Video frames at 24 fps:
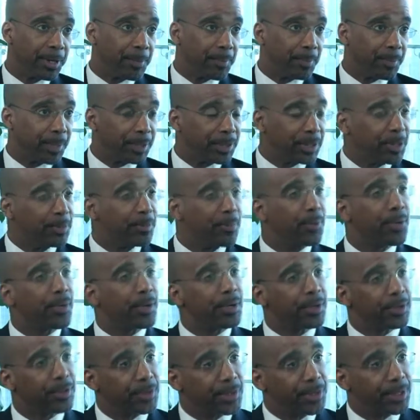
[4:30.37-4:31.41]
But the
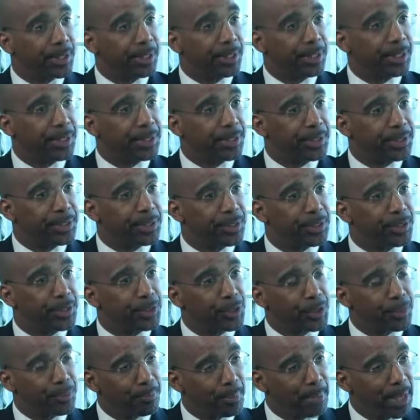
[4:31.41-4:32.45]
important thing is
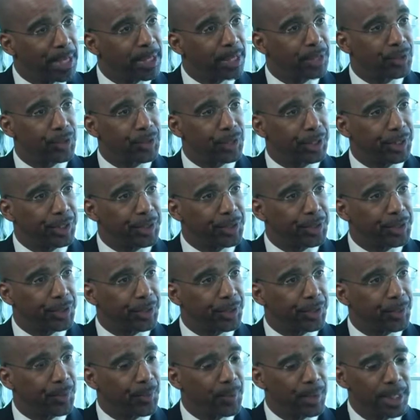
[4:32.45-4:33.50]
to make a change
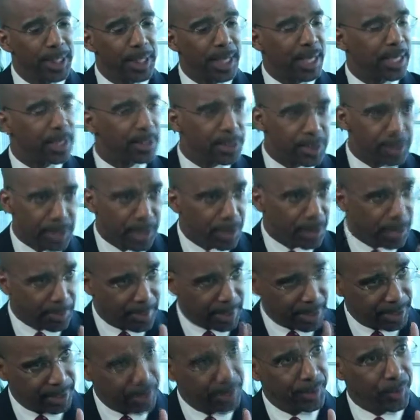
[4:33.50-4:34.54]
here. We can't talk
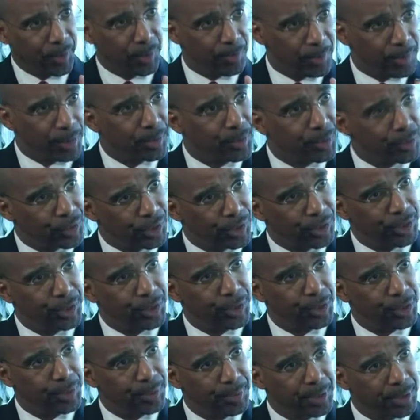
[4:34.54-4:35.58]
about incremental
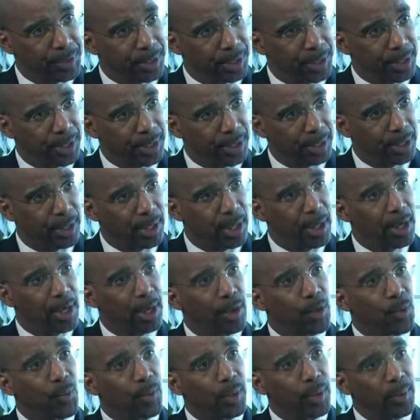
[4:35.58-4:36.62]
changes, Mr. King.
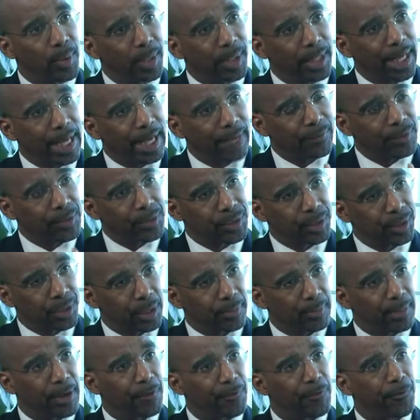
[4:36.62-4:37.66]
We really have to talk
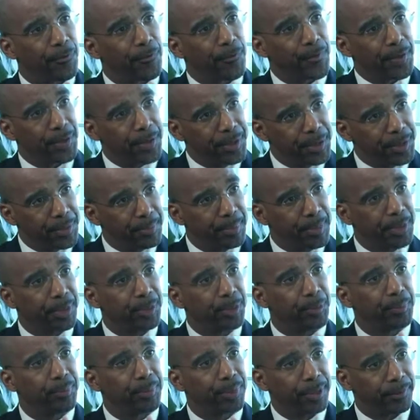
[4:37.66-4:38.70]
about
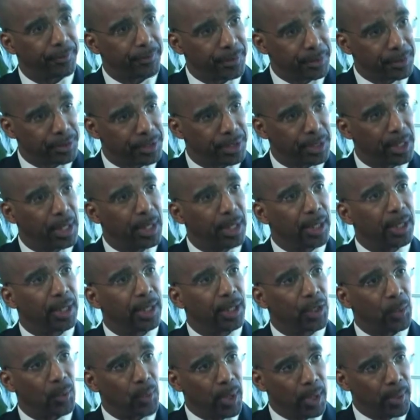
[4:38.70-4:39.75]
fundamental pivots
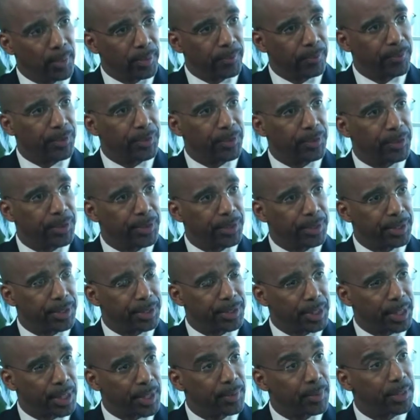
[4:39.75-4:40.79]
in the way we view
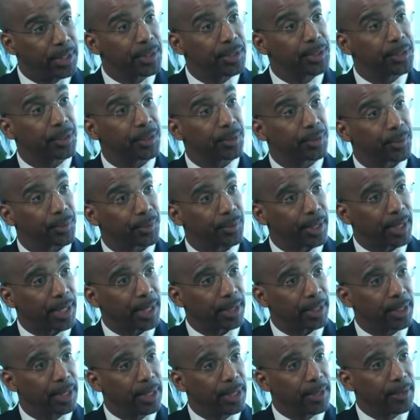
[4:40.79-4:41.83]
things. Now, it is
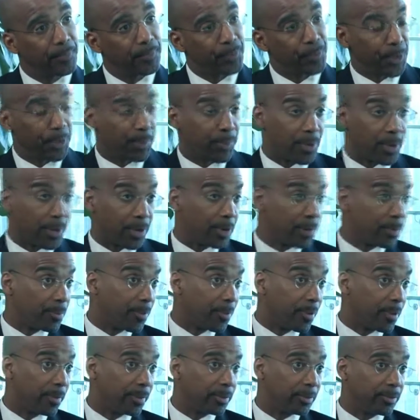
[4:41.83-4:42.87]
correct that part of the
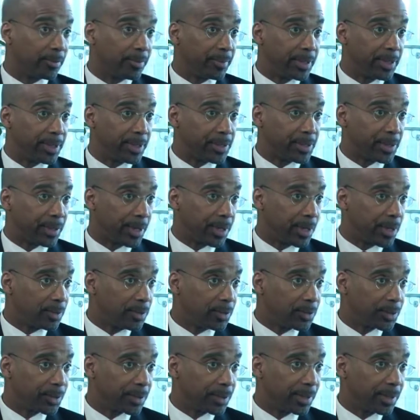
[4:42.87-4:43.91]
problem is our
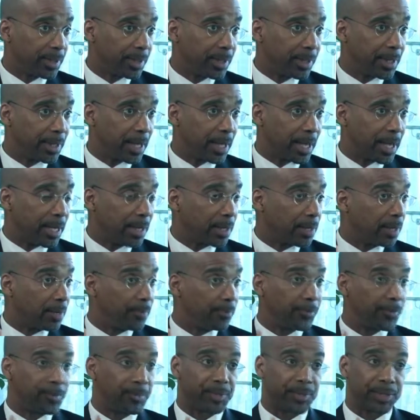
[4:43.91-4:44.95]
culture. I
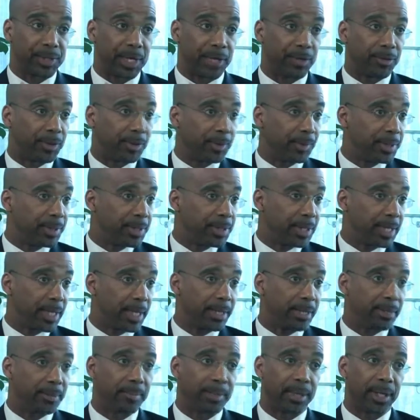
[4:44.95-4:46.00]
come from South
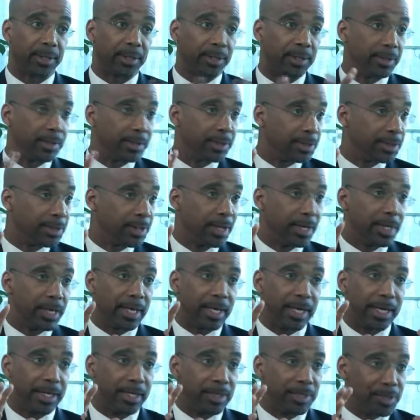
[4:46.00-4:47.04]
Louisiana, my goodness.
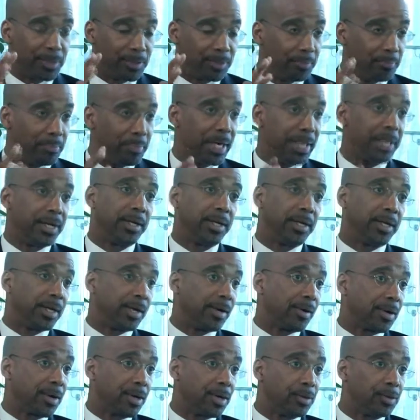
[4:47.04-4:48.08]
It is embedded in
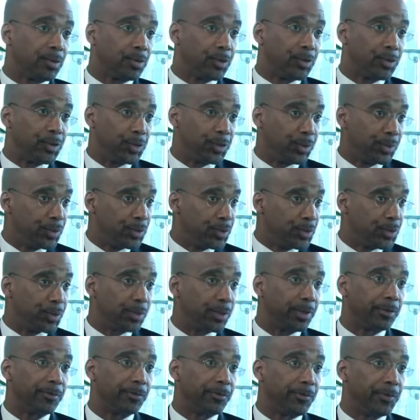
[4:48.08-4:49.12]
our culture to
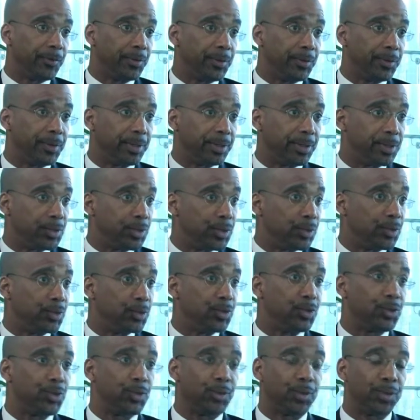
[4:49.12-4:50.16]
enjoy food and to
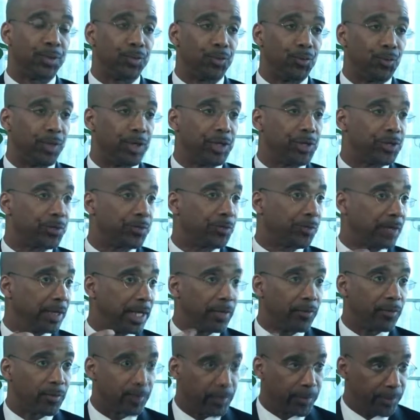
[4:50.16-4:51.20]
enjoy rich,
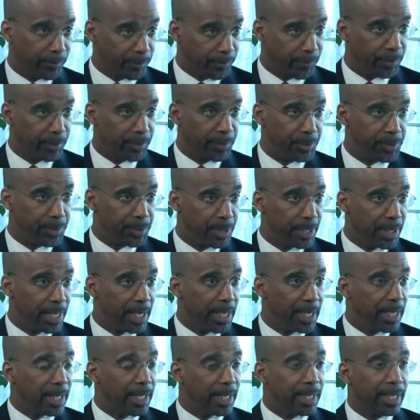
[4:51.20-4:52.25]
flavorful foods.
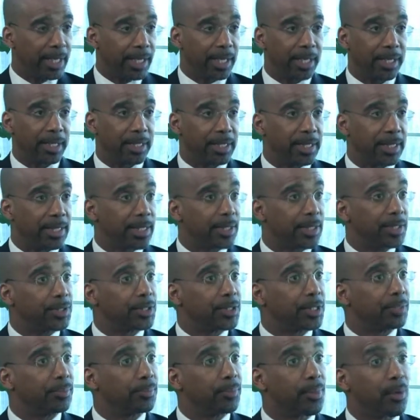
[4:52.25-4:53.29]
It
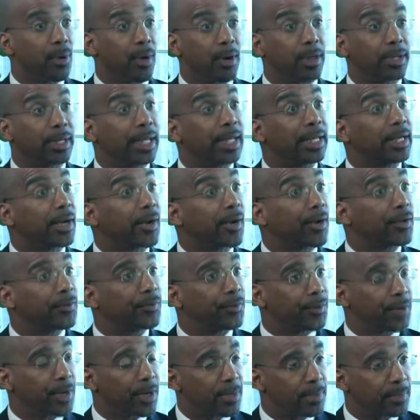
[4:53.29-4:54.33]
is in part in our
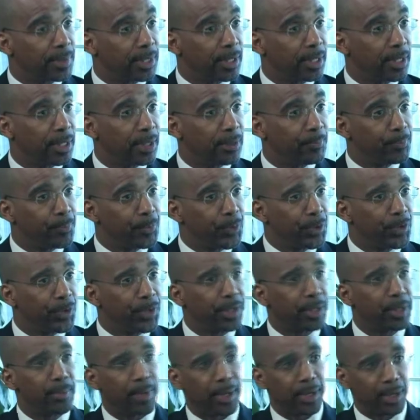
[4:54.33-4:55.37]
environment. You
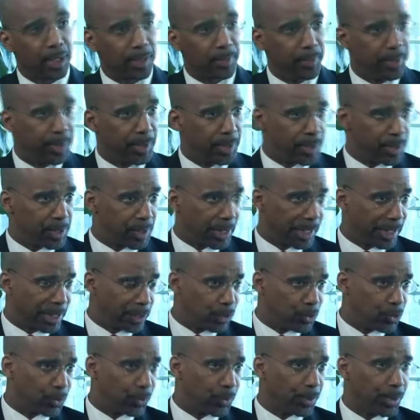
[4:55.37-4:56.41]
think about communities like
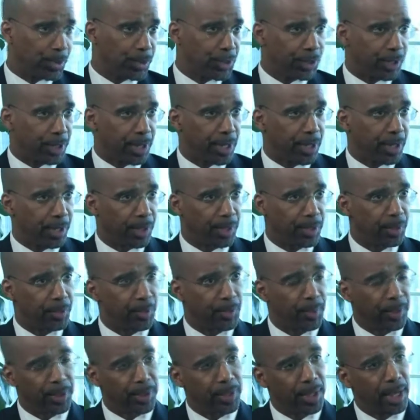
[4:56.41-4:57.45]
Detroit, Chicago
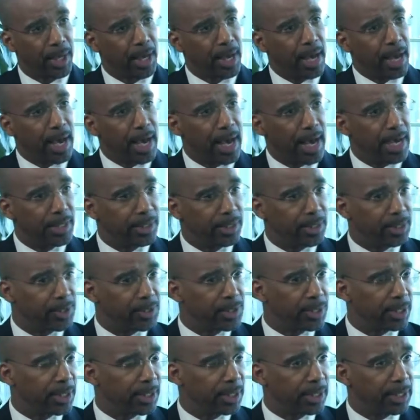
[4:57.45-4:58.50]
with high
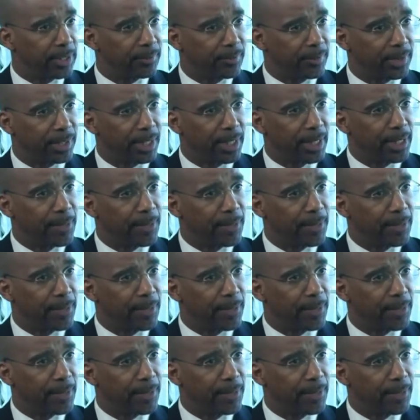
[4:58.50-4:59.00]
density living.